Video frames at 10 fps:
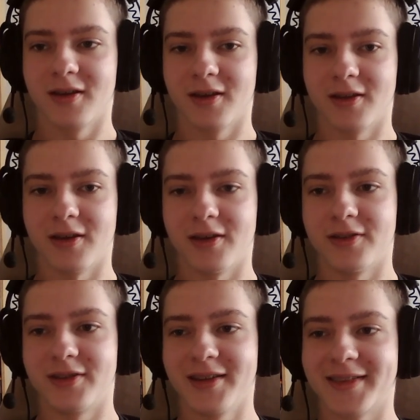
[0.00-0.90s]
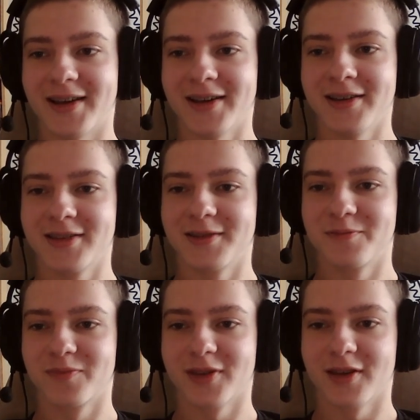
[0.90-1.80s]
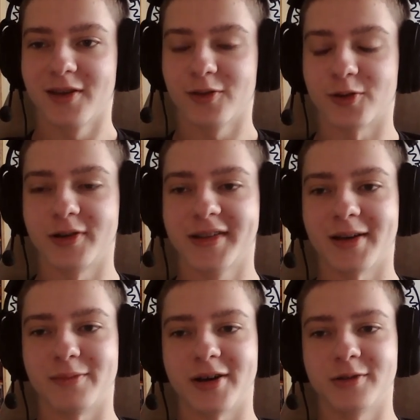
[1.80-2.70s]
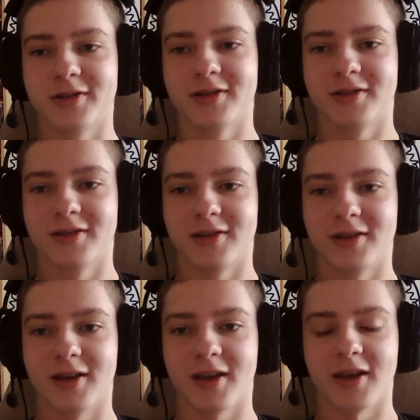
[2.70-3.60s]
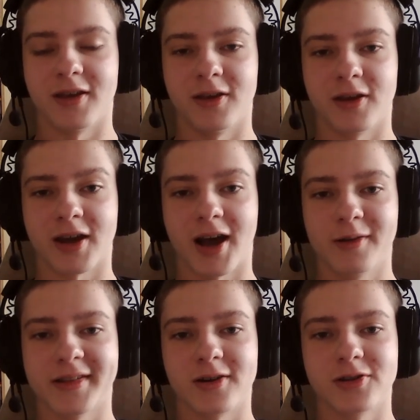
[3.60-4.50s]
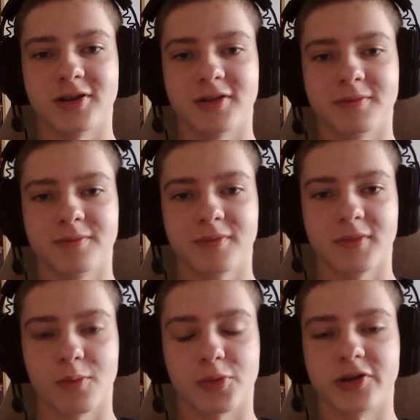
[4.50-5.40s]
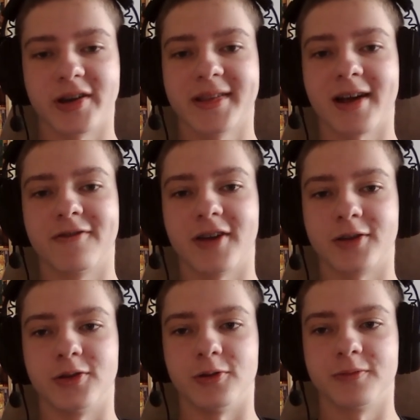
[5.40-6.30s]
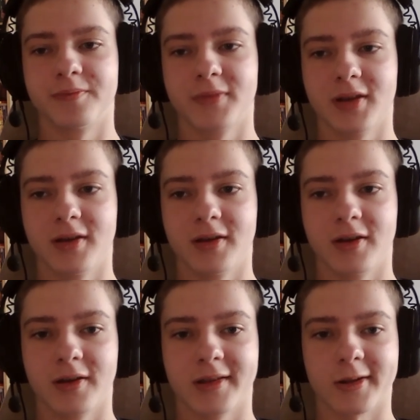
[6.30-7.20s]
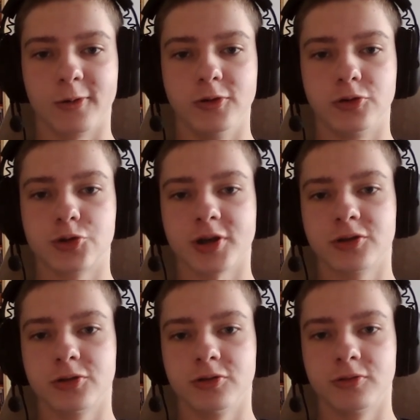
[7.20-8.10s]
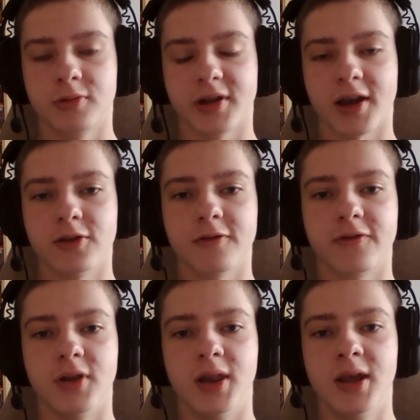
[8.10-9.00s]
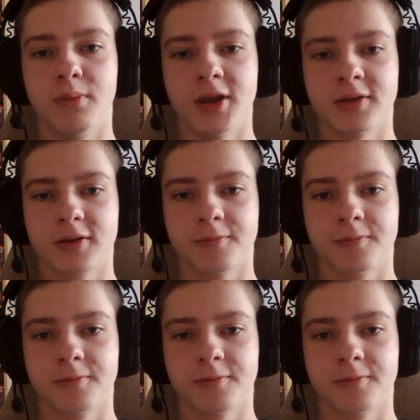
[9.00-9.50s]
this diet talks about how certain products affect you. So you try to kind of limit